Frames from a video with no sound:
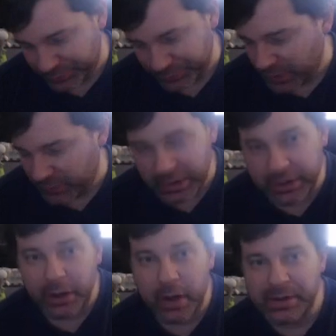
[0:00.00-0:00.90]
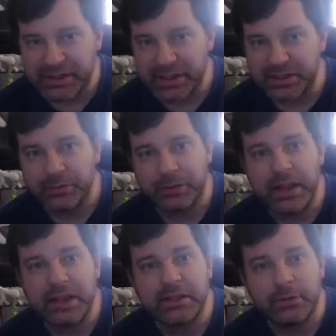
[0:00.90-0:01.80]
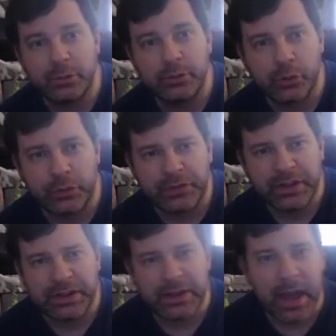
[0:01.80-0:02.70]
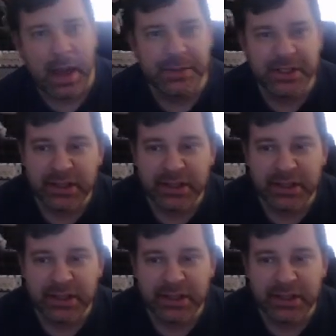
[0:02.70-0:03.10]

we got a comment section for that to sort of fill in the gaps,